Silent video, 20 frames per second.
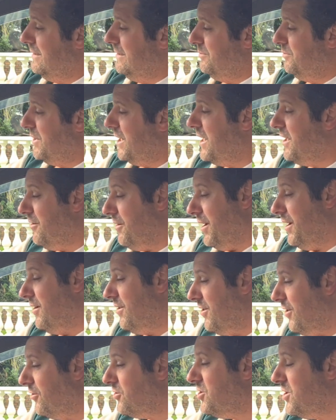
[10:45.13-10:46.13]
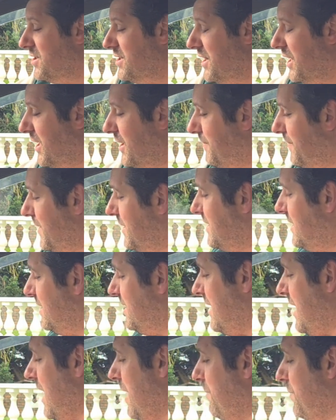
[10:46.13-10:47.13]
But anyway, such is life. It
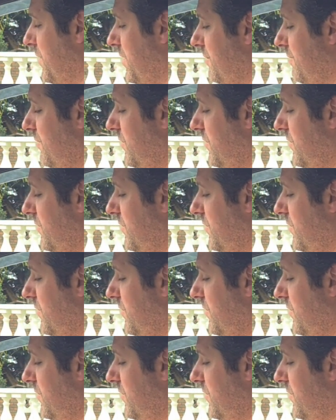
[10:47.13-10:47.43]
didn't happen.